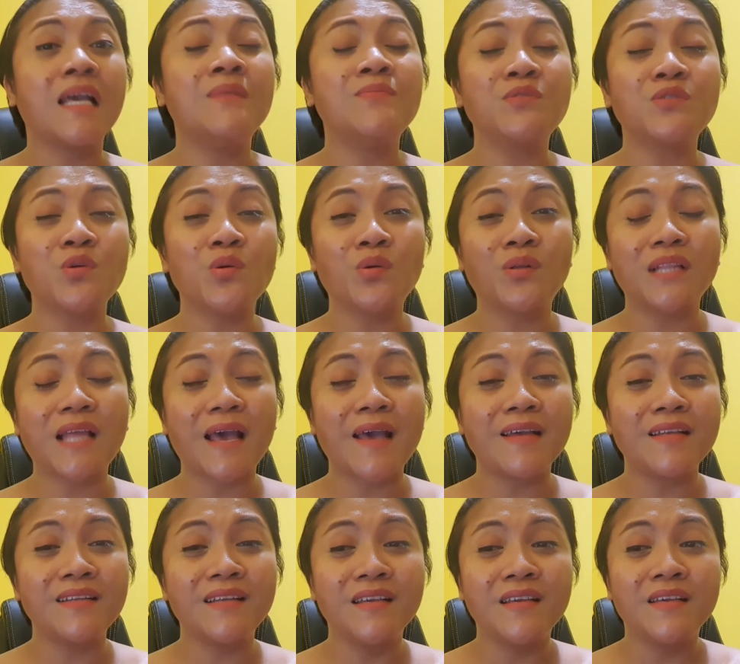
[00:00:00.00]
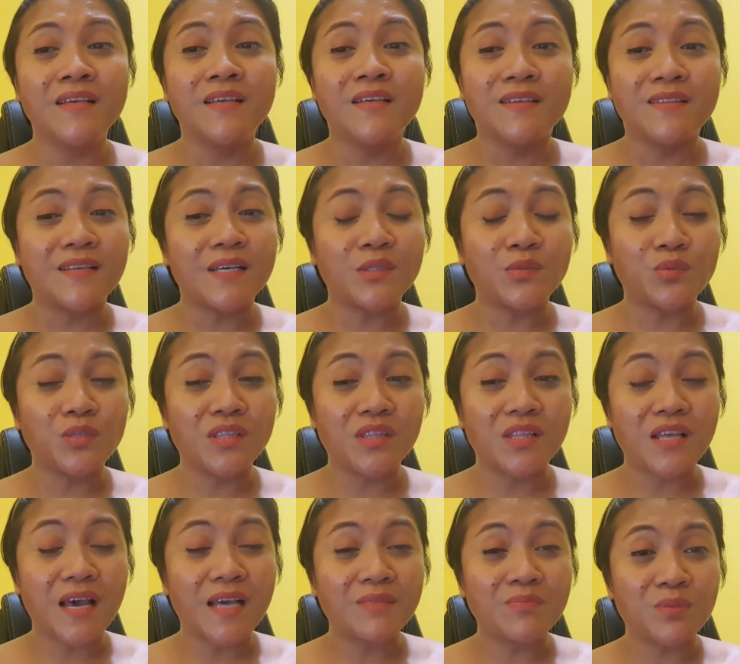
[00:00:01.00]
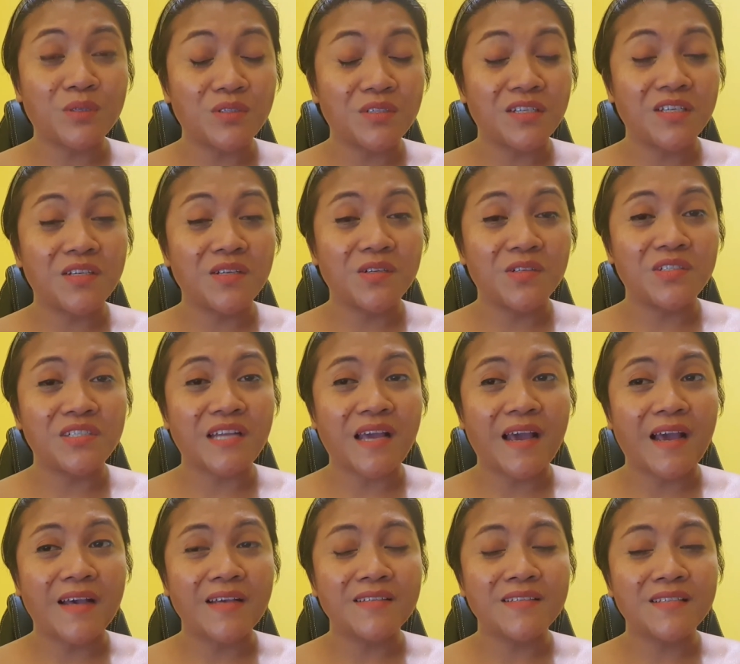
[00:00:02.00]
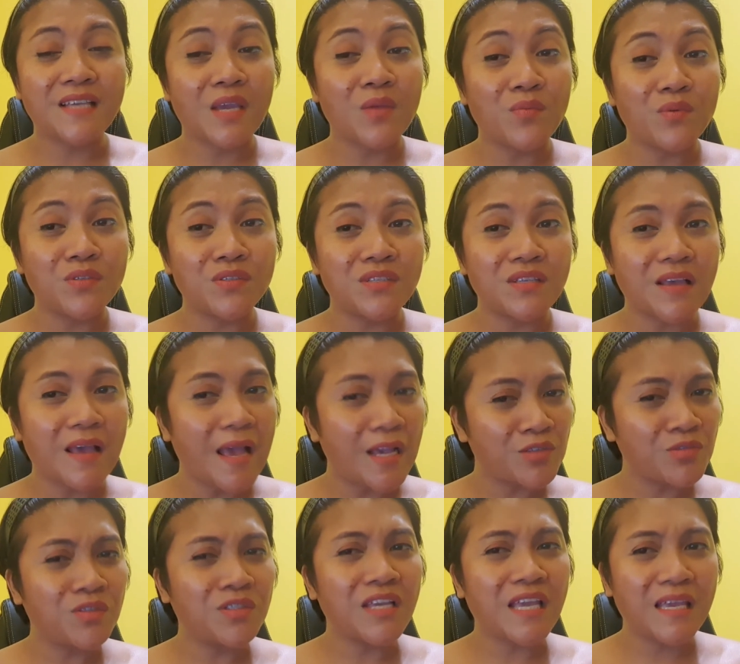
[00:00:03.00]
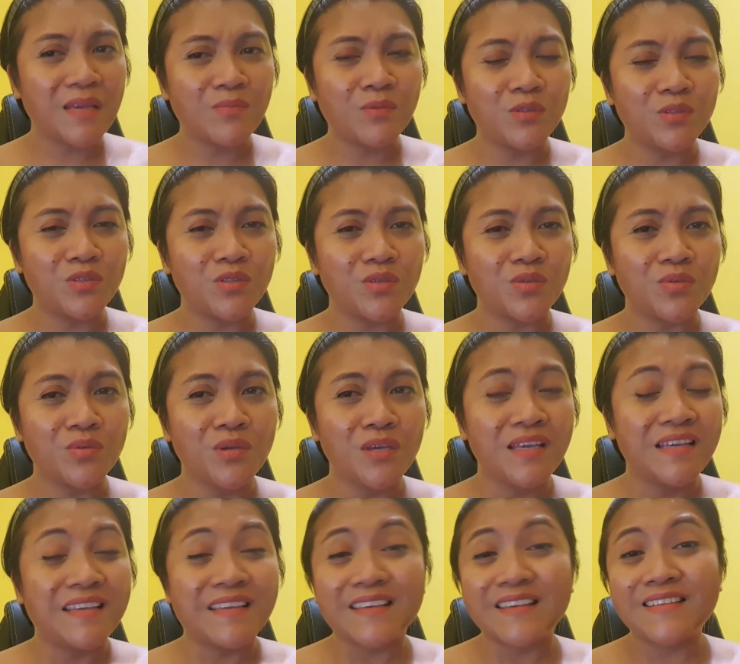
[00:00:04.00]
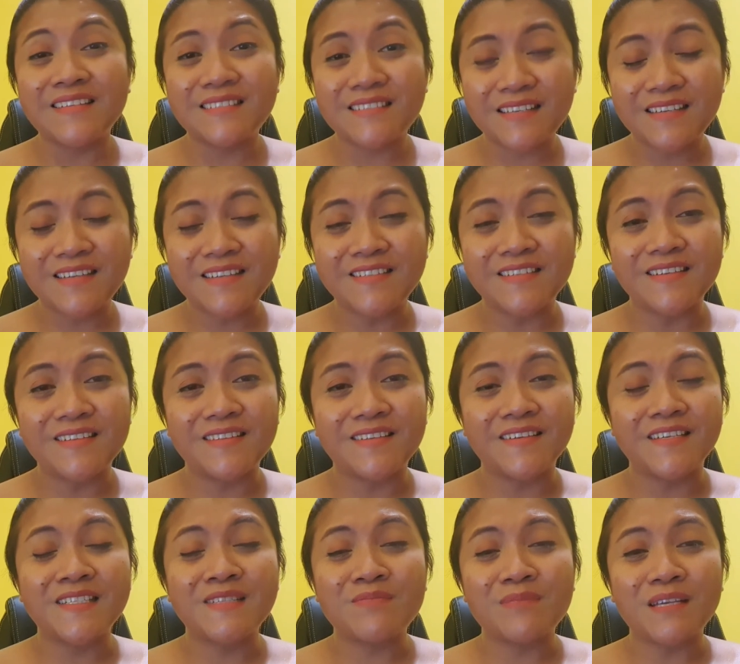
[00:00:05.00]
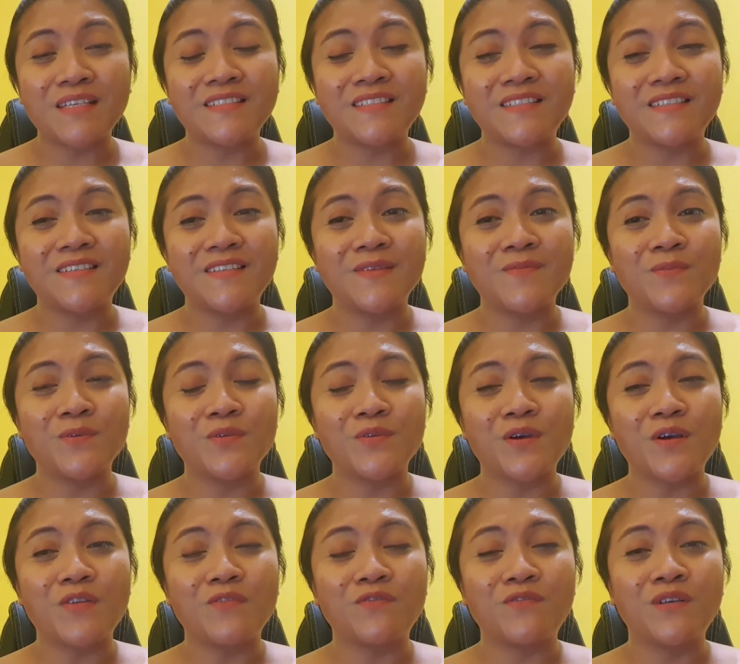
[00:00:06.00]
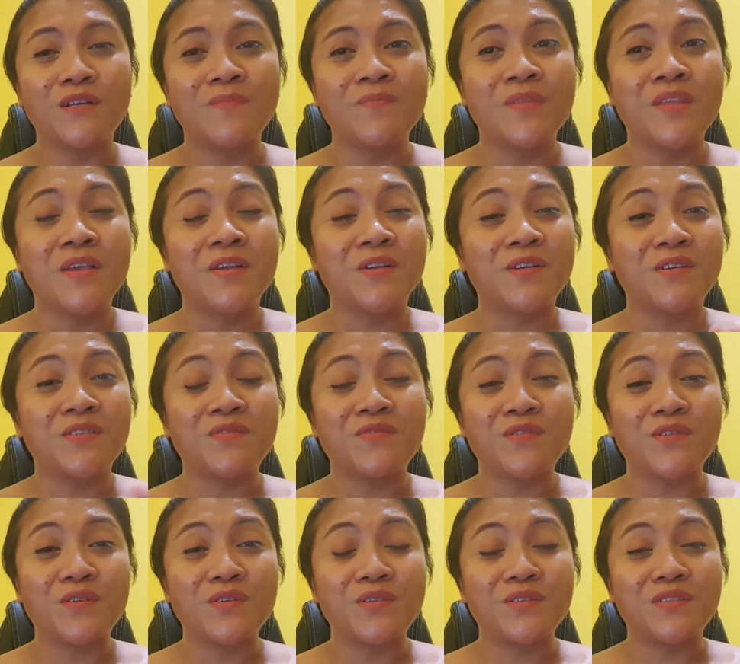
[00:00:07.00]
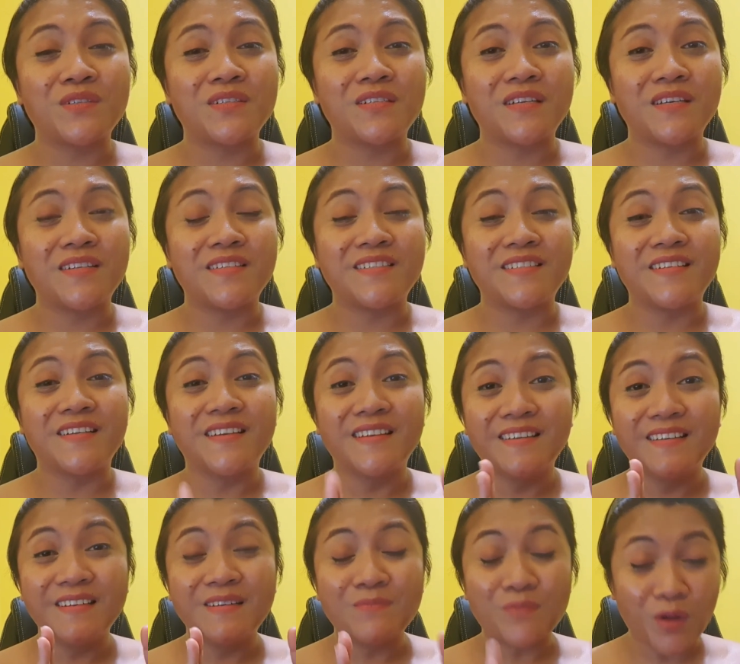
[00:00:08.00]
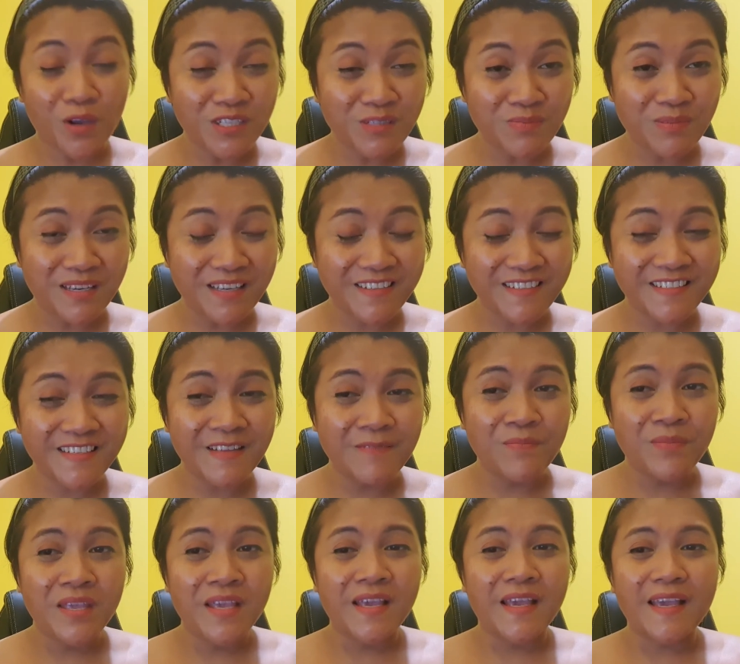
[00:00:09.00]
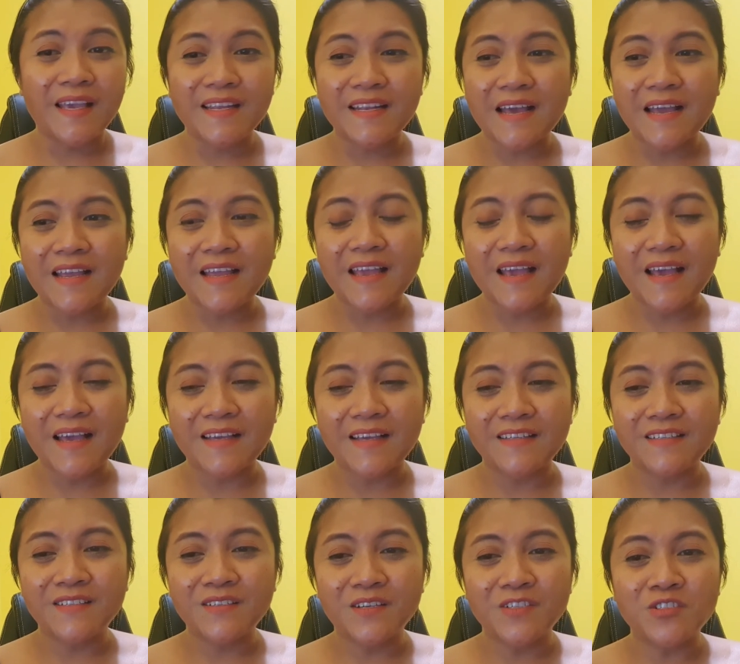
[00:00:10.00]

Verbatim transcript: I'm so glad that with that particular task, I was actually able to exceed the expected number of converted prospects, and I had